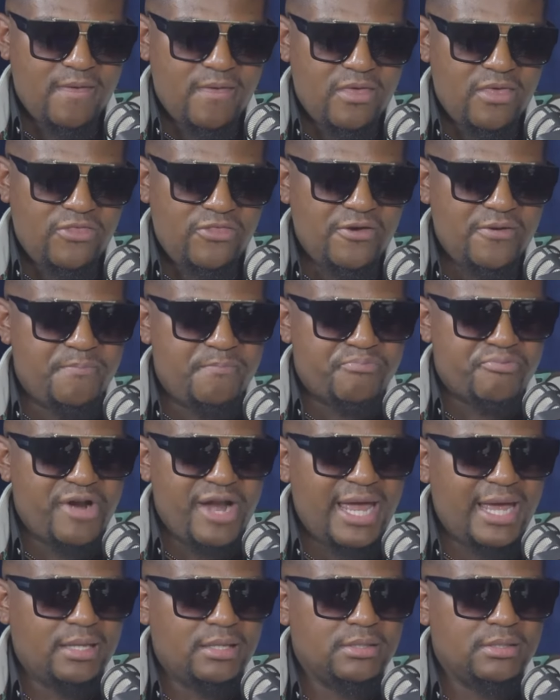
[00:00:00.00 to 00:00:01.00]
the
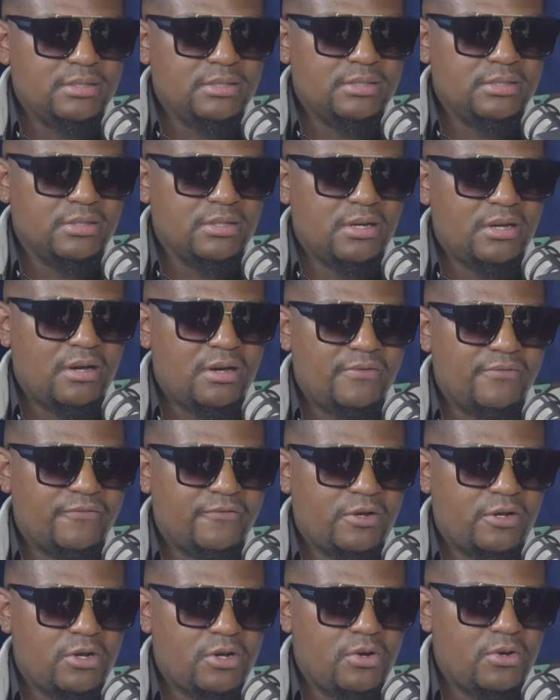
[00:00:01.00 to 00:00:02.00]
brand
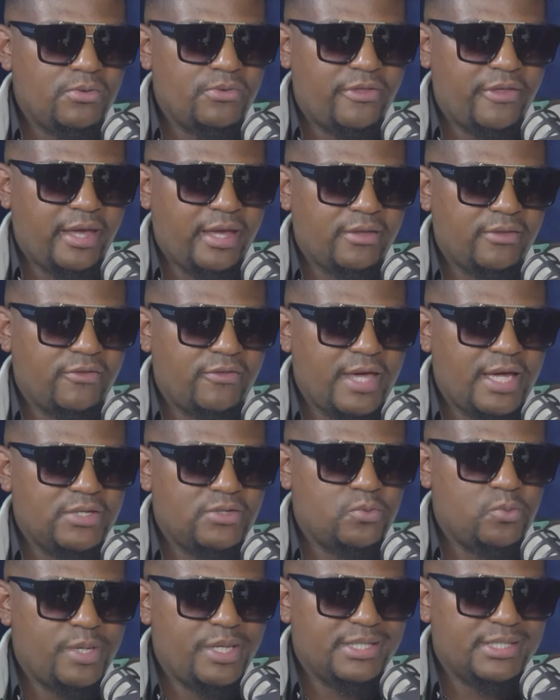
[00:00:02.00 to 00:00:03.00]
of clothing
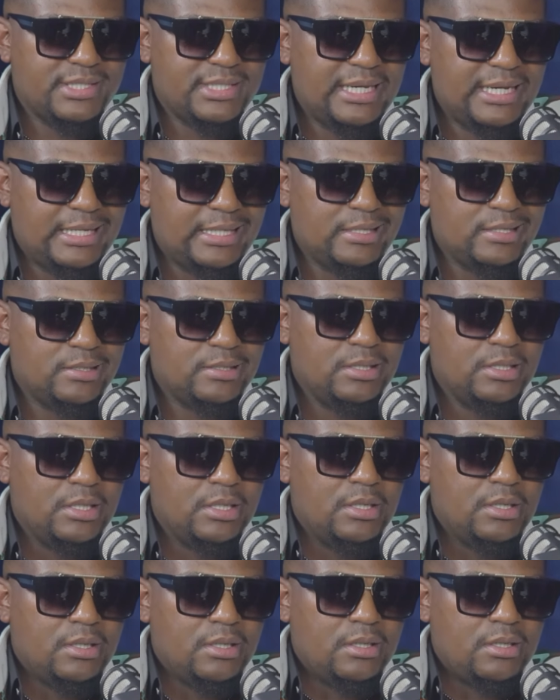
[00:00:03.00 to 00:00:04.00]
that we sell,
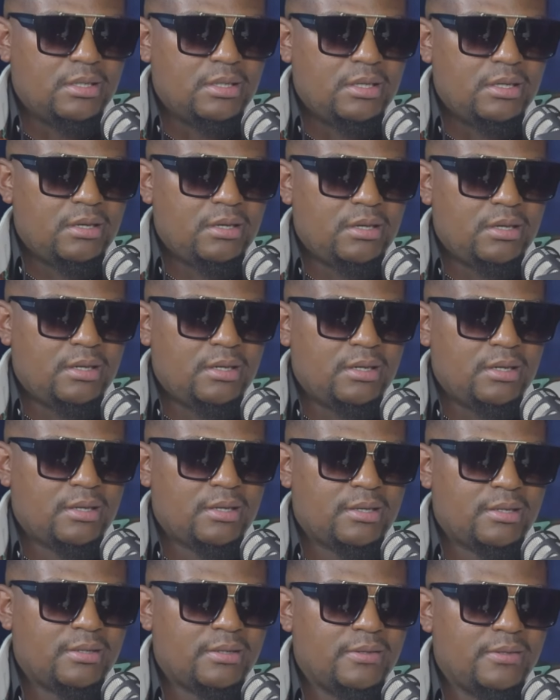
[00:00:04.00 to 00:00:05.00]

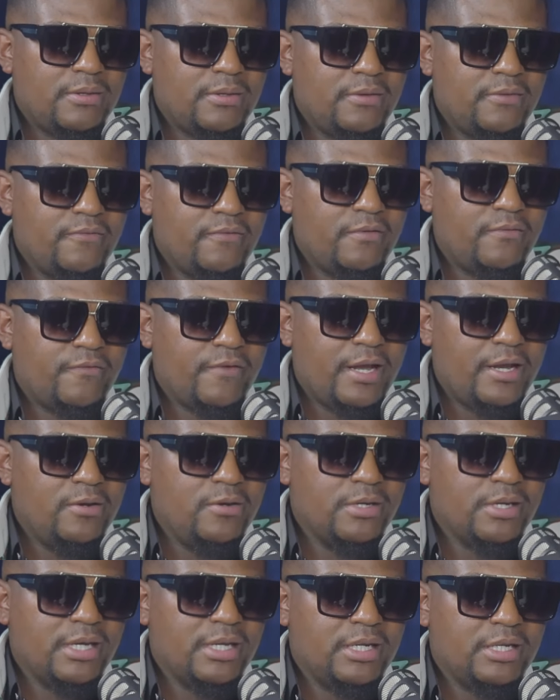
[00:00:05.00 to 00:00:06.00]
if I
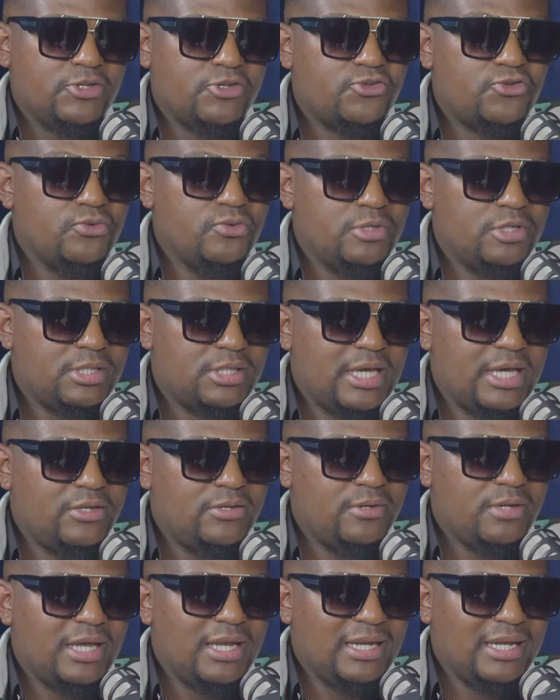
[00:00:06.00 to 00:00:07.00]
look at a suit
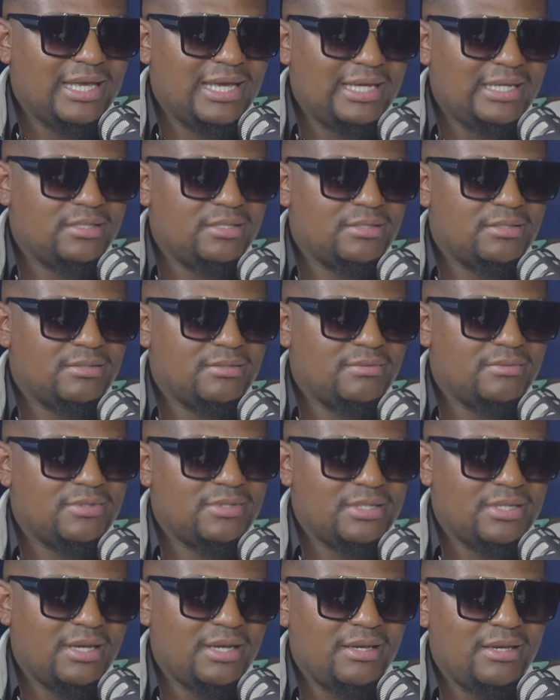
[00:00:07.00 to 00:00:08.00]
that you can get,
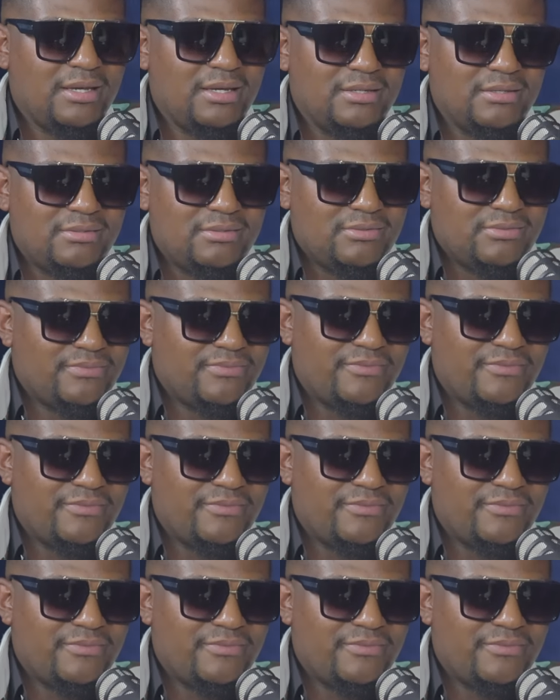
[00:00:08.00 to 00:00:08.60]
say, at